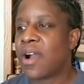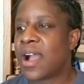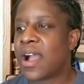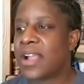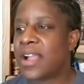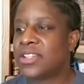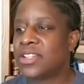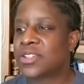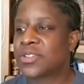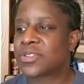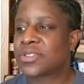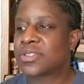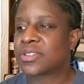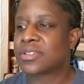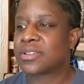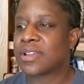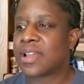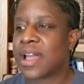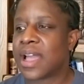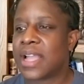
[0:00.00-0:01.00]
I just
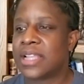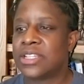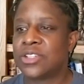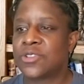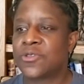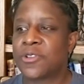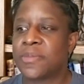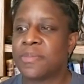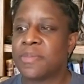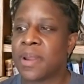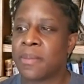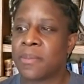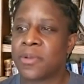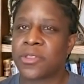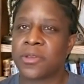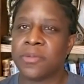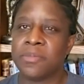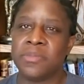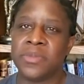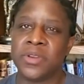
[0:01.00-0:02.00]
I just remember
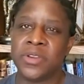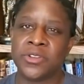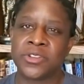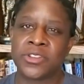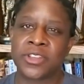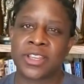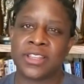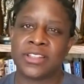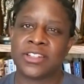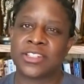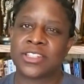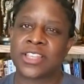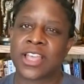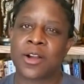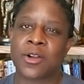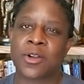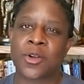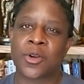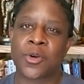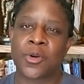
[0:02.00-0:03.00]
the music and just
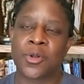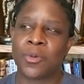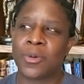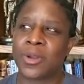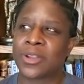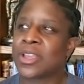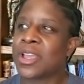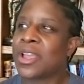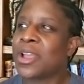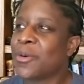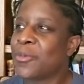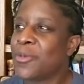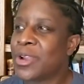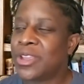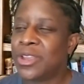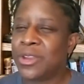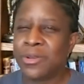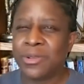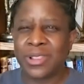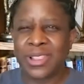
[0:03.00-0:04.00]
how cool it was.
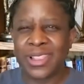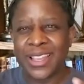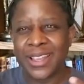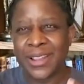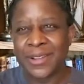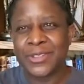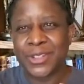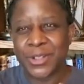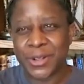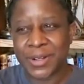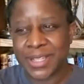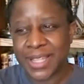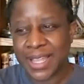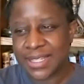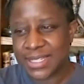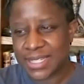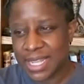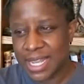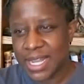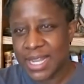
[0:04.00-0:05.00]
When you lived during
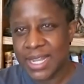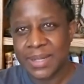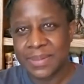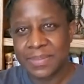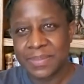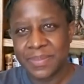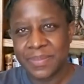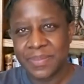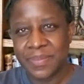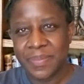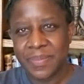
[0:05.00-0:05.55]
that time,